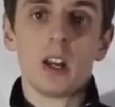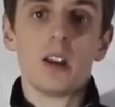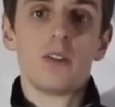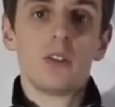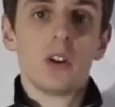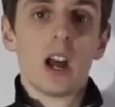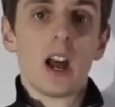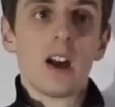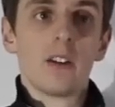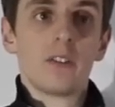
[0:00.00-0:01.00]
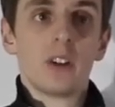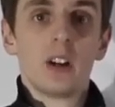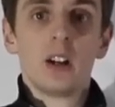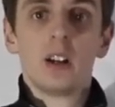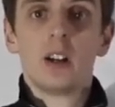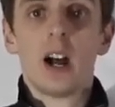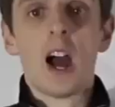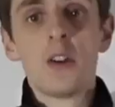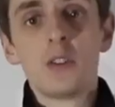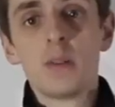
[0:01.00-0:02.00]
If you have
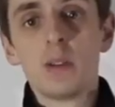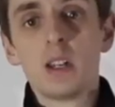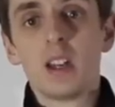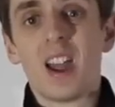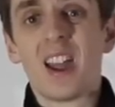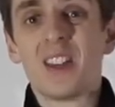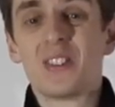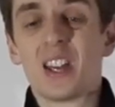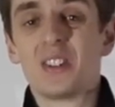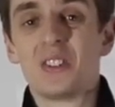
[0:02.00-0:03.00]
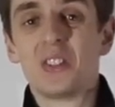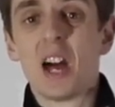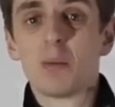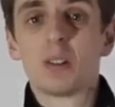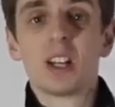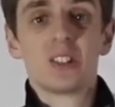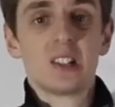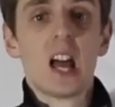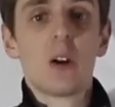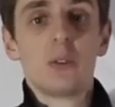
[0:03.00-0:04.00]
100 dB, it's as double as
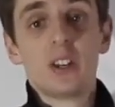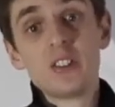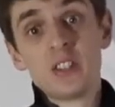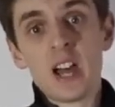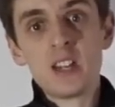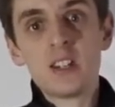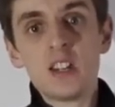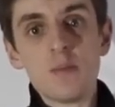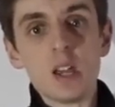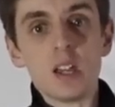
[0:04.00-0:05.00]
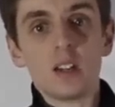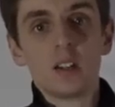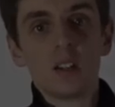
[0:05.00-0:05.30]
loud as 90 dB.